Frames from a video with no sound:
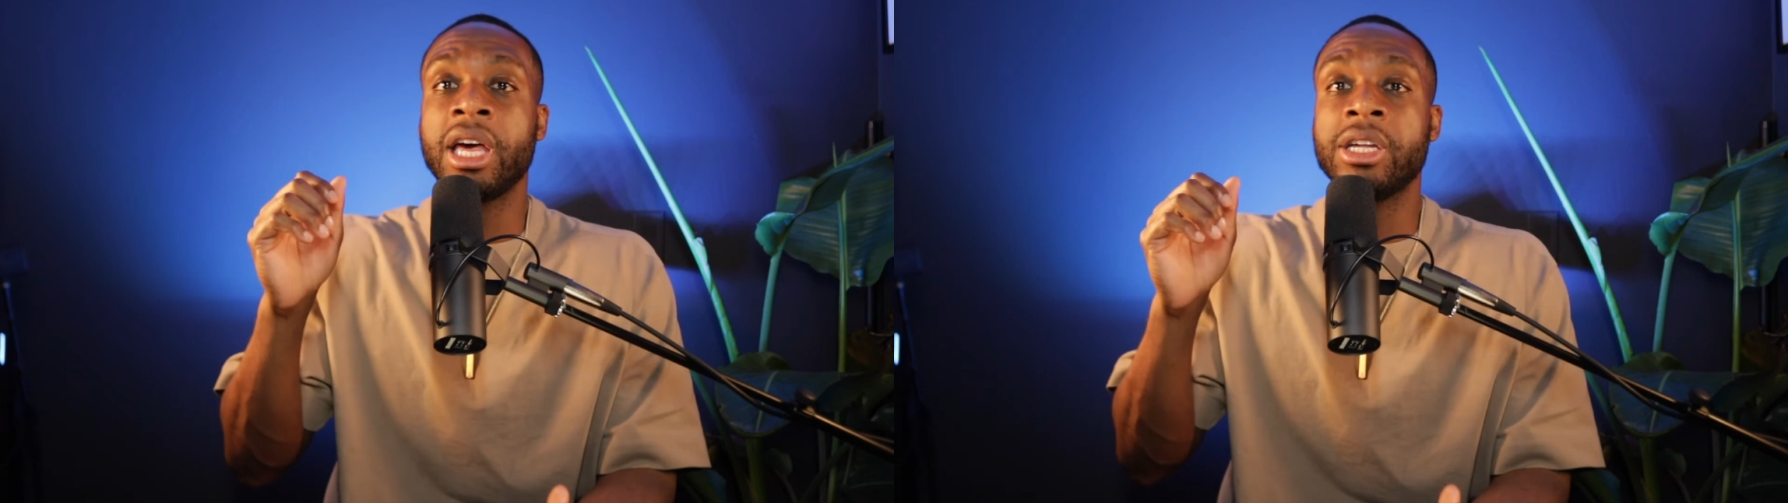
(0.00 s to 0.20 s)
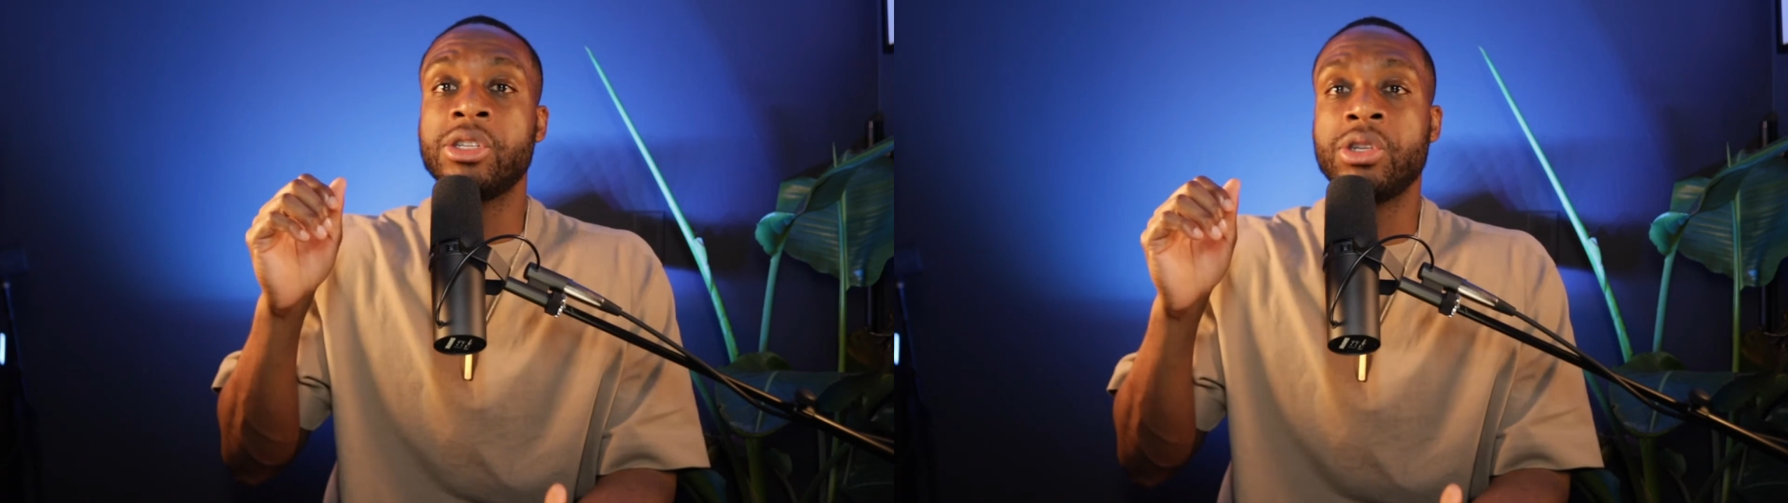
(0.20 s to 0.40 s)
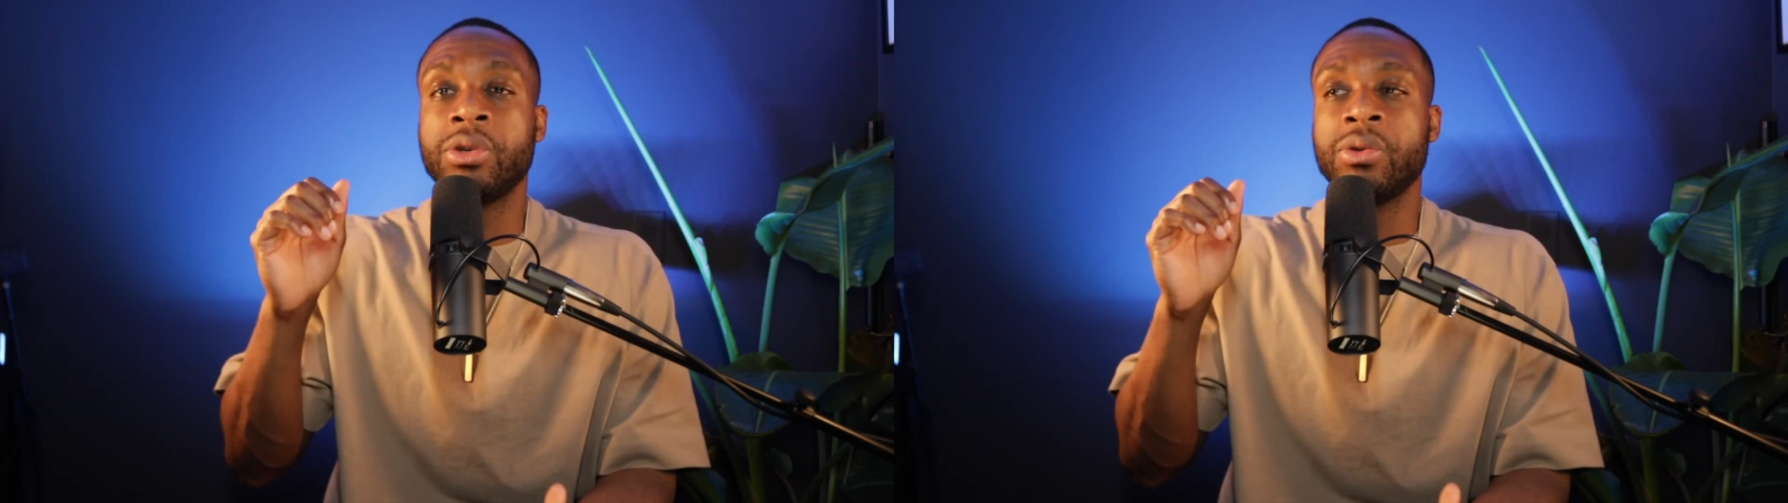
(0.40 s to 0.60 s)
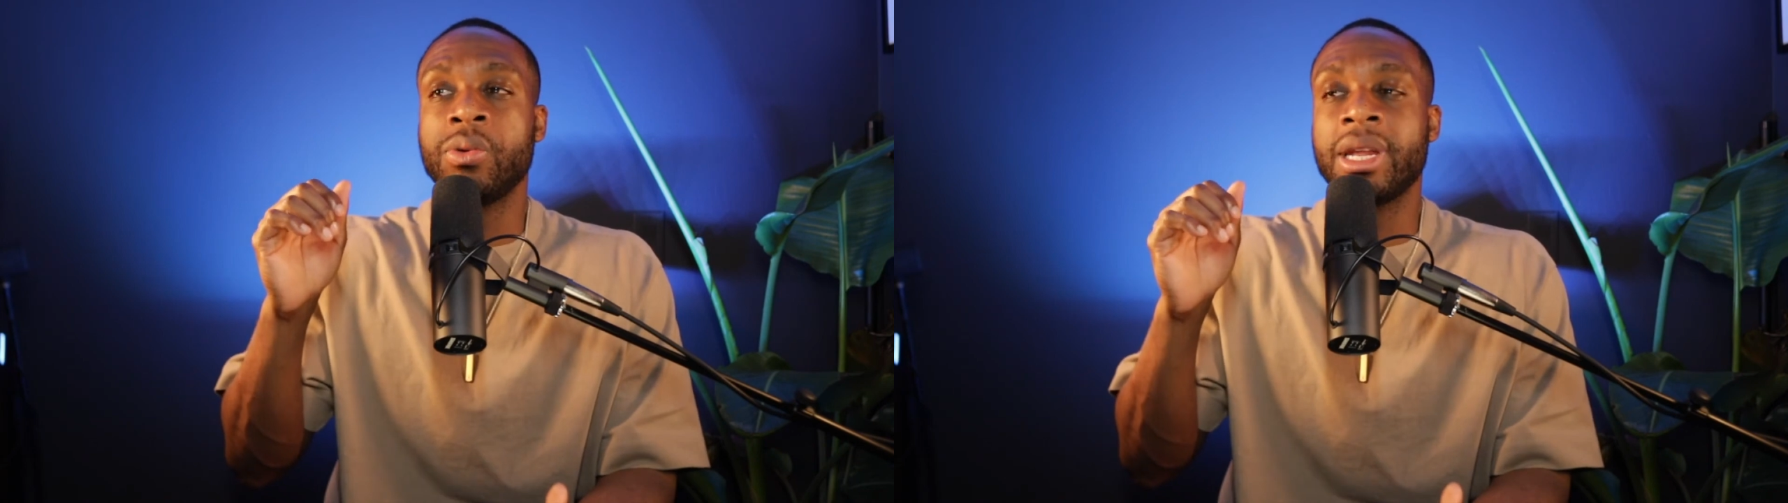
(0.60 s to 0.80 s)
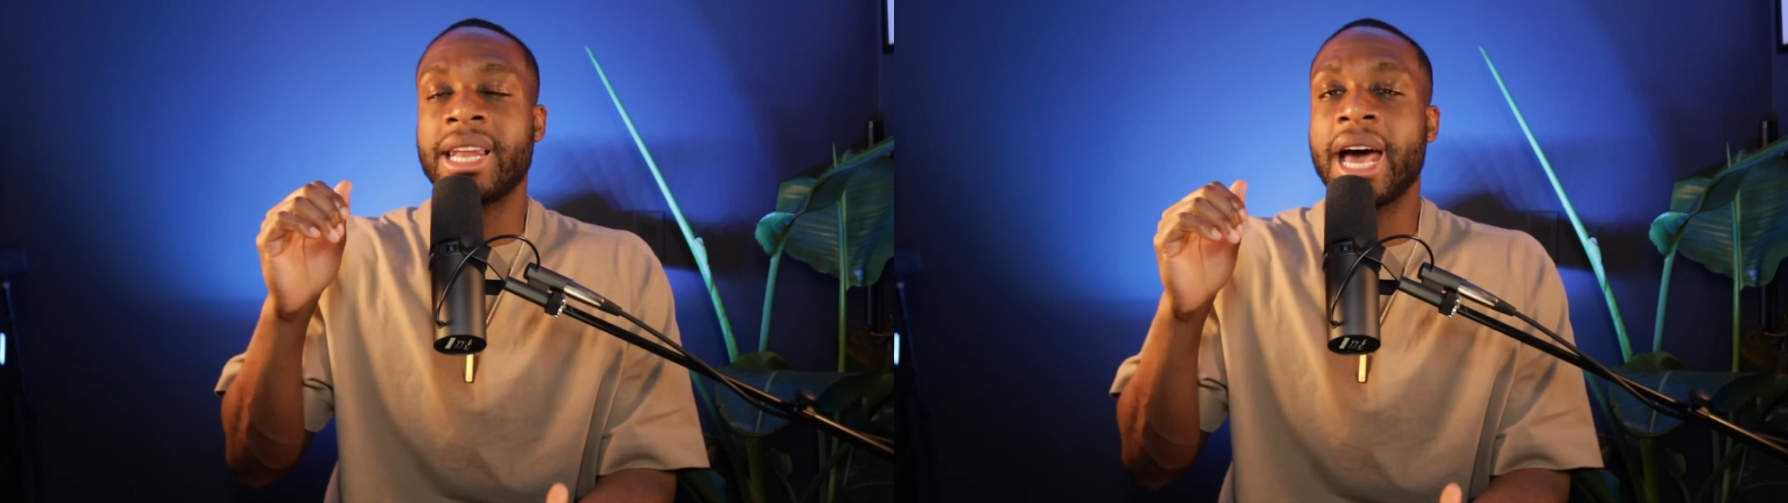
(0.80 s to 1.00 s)
to
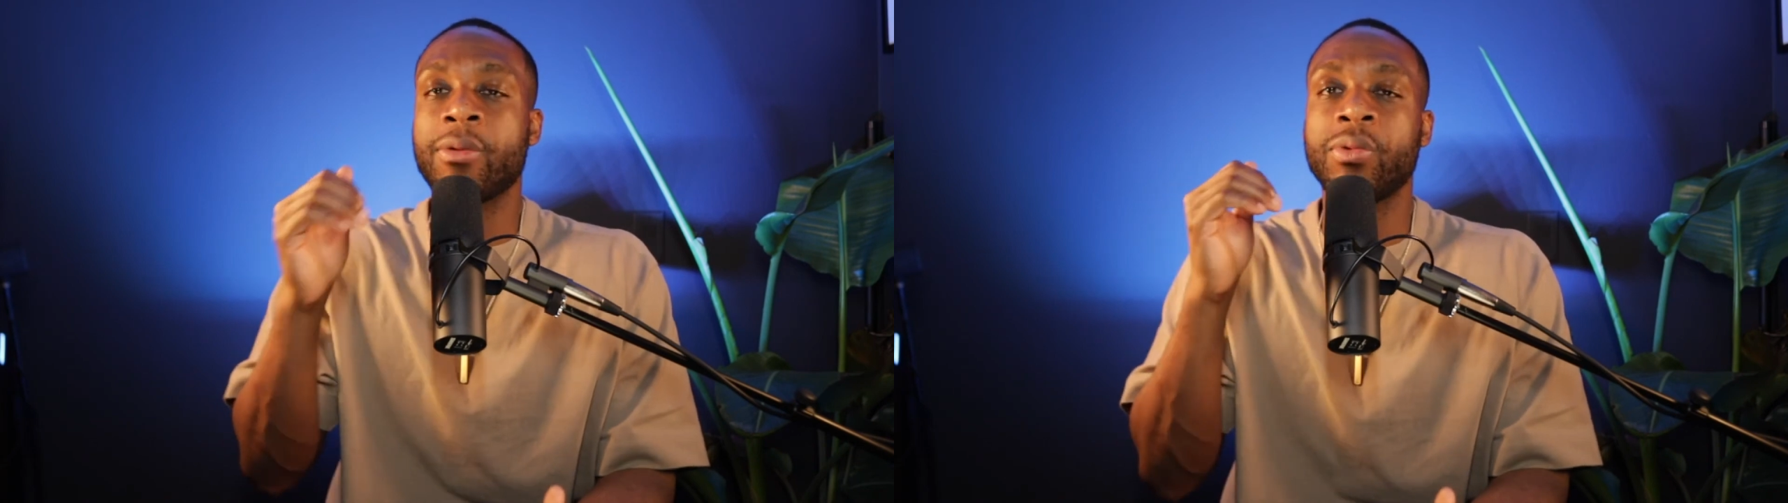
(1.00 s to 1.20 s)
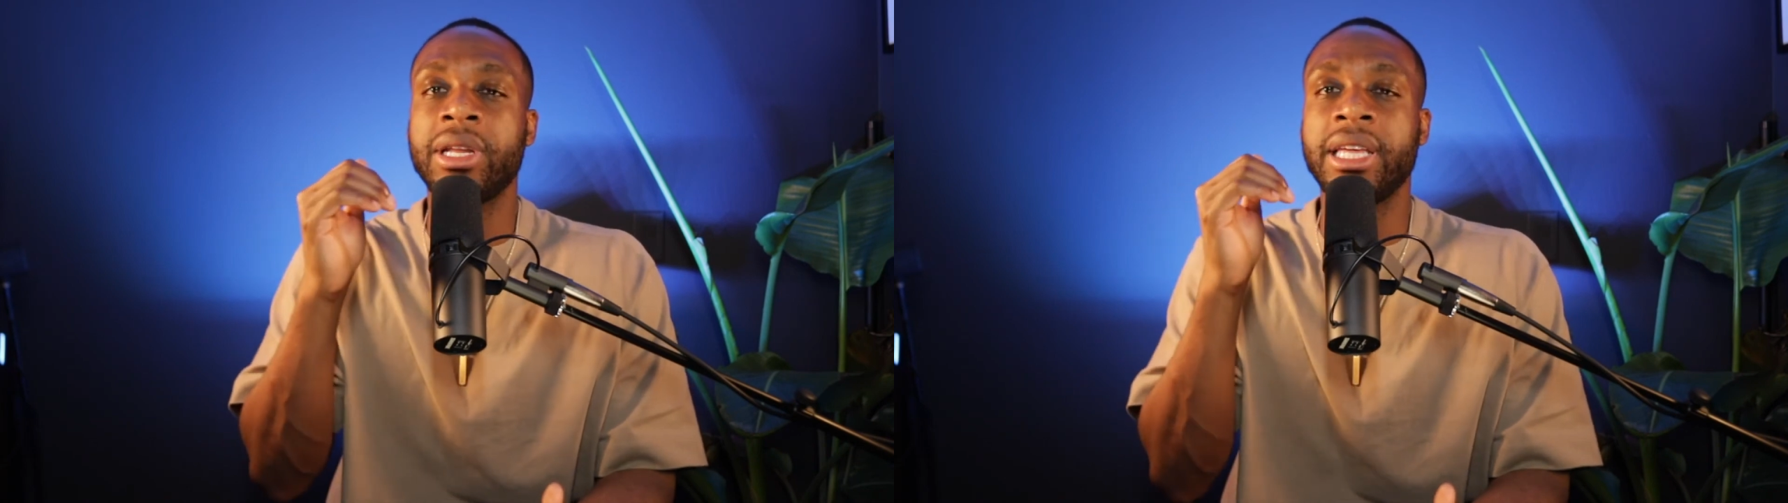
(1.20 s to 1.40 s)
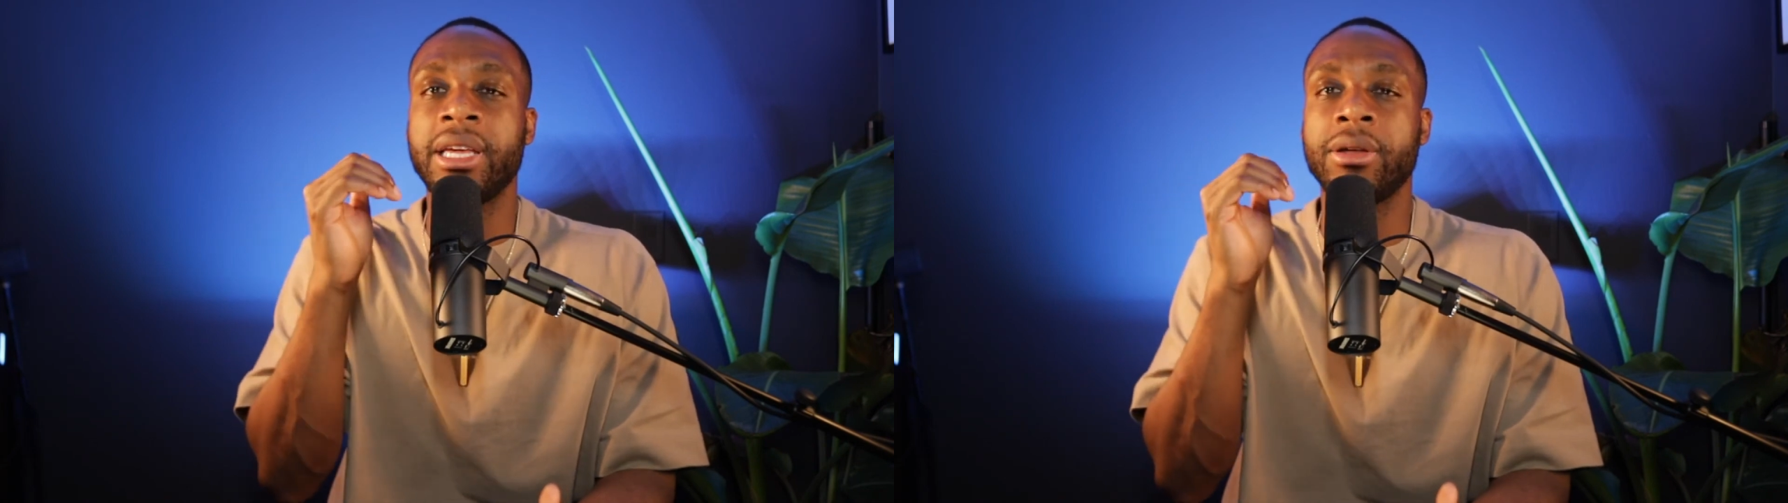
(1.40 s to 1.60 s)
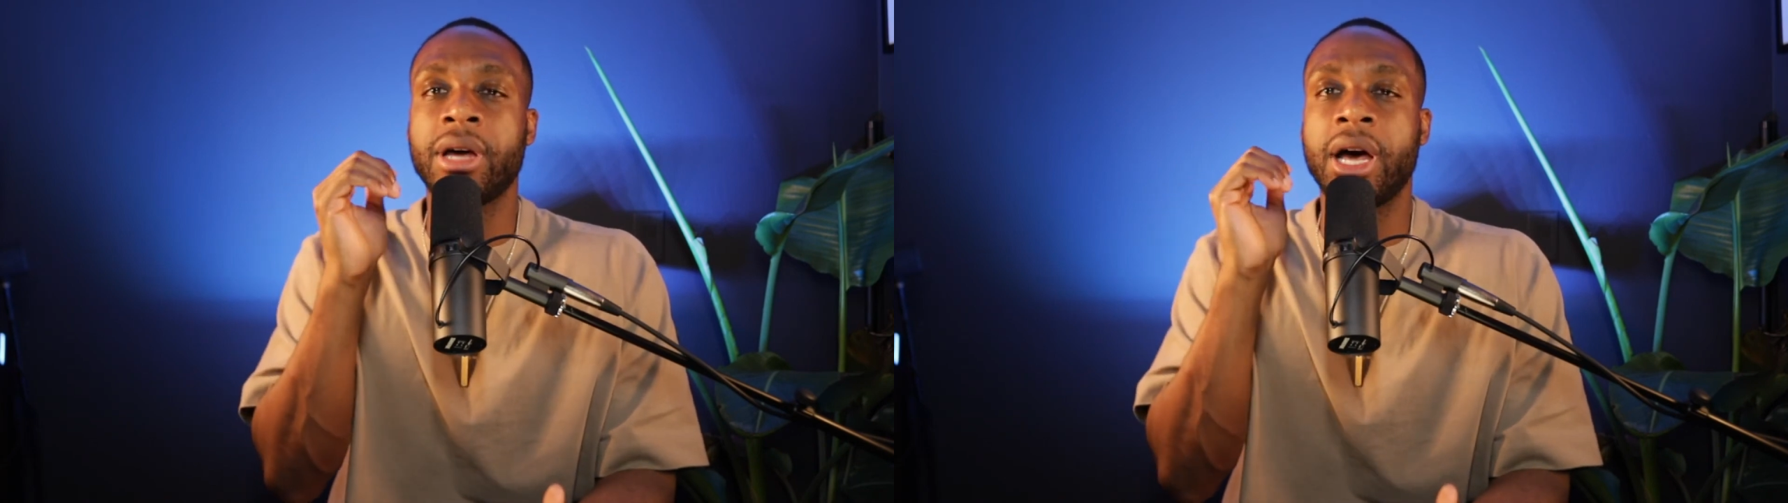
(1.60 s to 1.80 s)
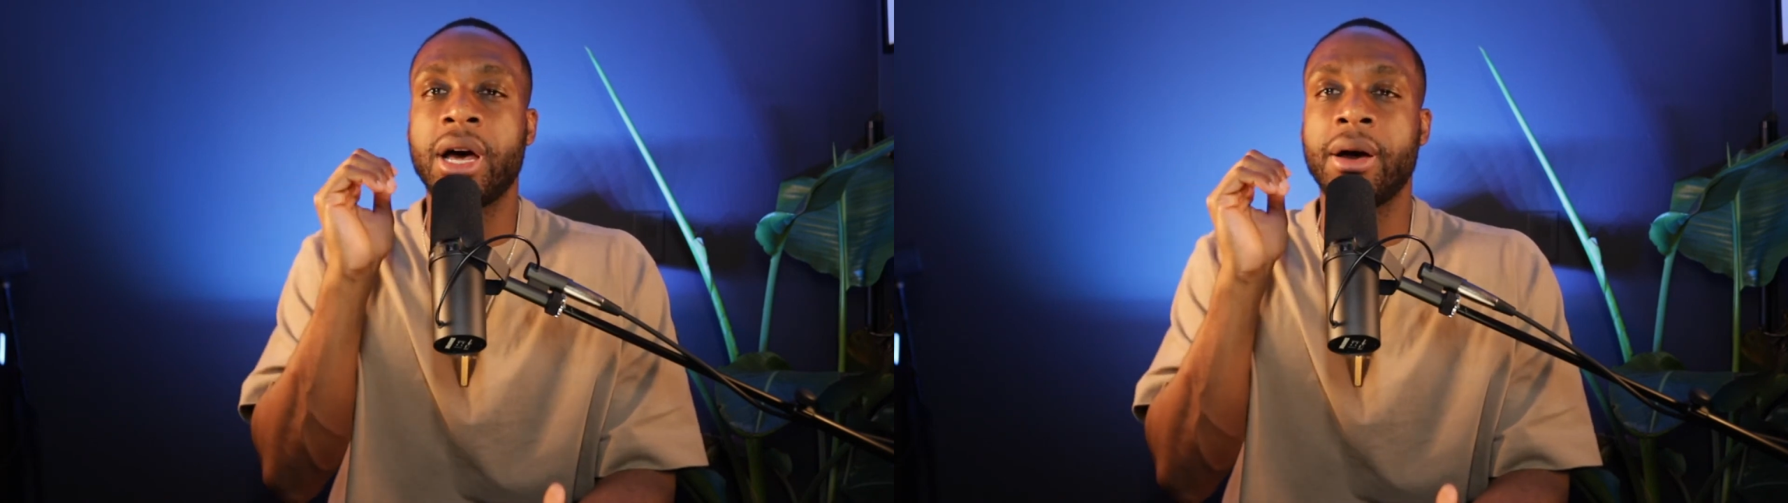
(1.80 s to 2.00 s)
not really
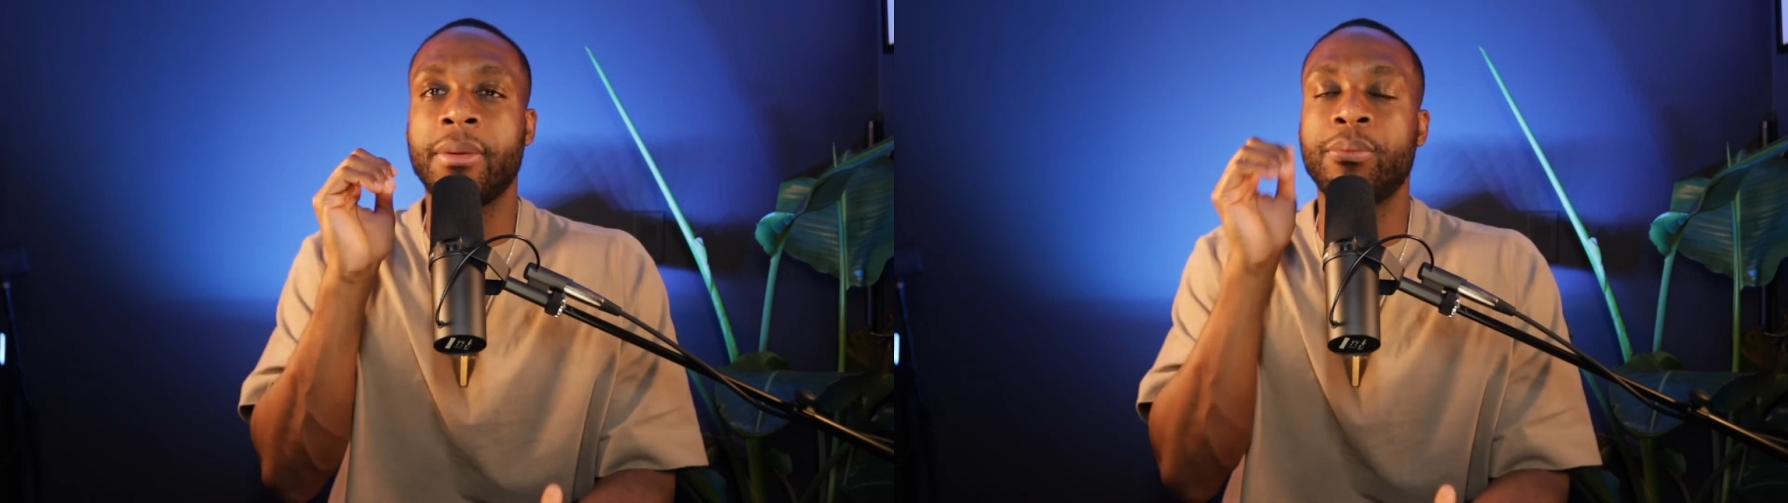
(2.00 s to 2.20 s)
uh,